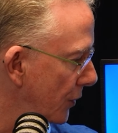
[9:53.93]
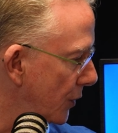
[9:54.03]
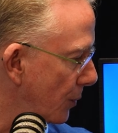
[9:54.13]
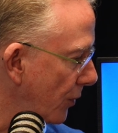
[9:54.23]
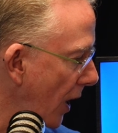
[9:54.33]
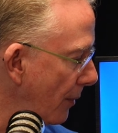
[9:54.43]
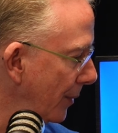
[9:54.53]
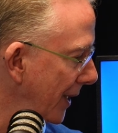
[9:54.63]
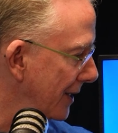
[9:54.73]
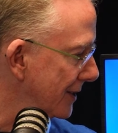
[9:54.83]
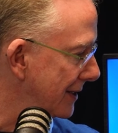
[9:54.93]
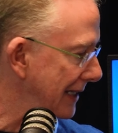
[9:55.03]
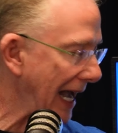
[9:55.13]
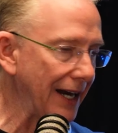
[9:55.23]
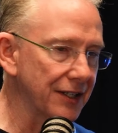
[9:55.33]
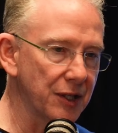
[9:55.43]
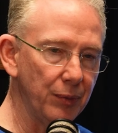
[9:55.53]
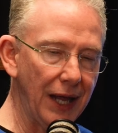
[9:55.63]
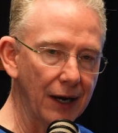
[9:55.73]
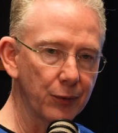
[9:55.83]
The problem is that is the
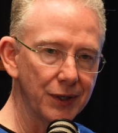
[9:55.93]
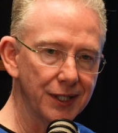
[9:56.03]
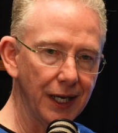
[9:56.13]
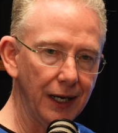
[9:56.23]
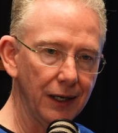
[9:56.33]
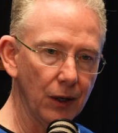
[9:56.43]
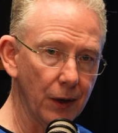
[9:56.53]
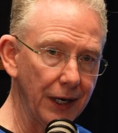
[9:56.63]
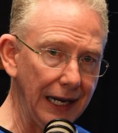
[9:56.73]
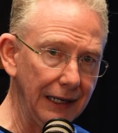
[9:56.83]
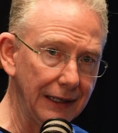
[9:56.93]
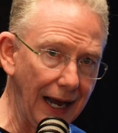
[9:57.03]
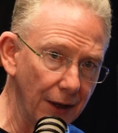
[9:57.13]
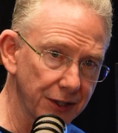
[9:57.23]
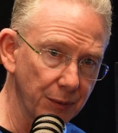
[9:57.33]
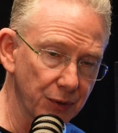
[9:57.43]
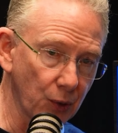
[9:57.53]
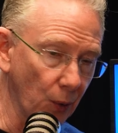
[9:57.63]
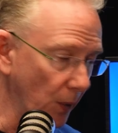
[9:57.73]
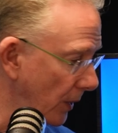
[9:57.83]
plaque we see on a calcium
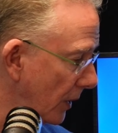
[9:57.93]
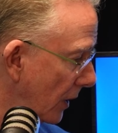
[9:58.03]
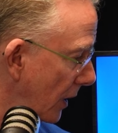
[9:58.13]
score.